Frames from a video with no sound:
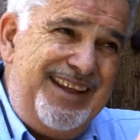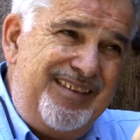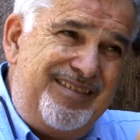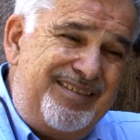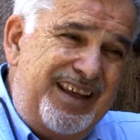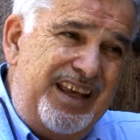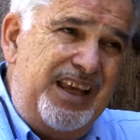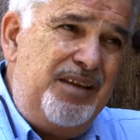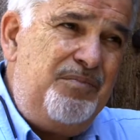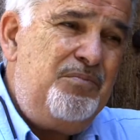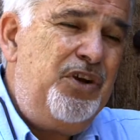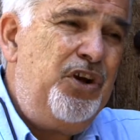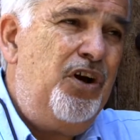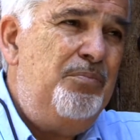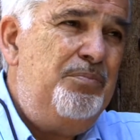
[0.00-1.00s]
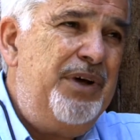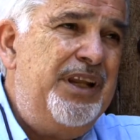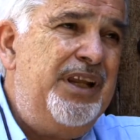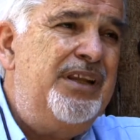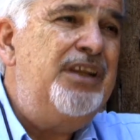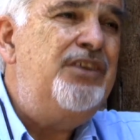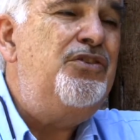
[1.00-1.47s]
the same
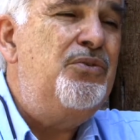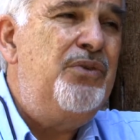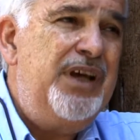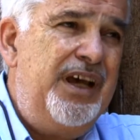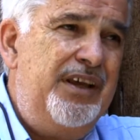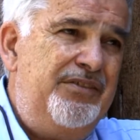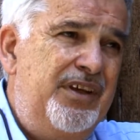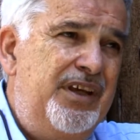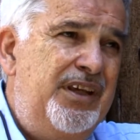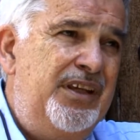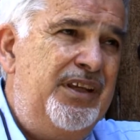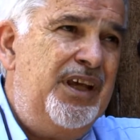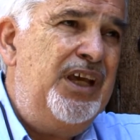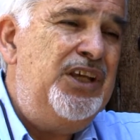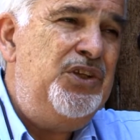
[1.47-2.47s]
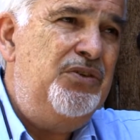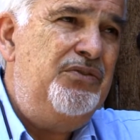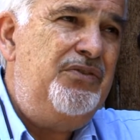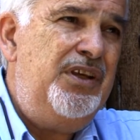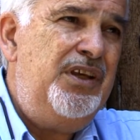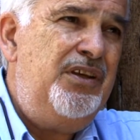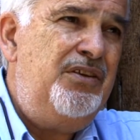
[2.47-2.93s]
company that you guys are
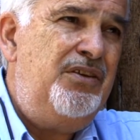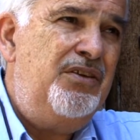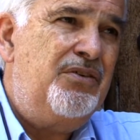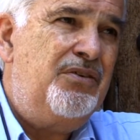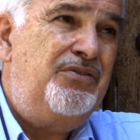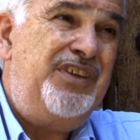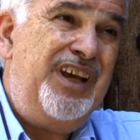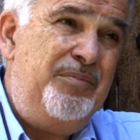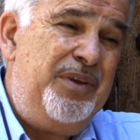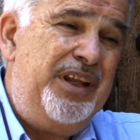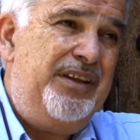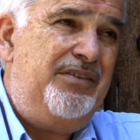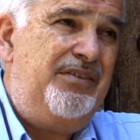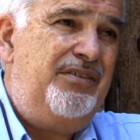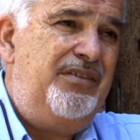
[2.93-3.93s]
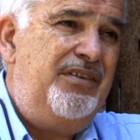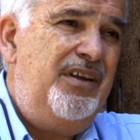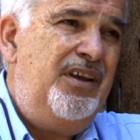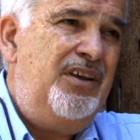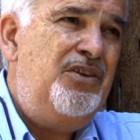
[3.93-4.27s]
using your tablets,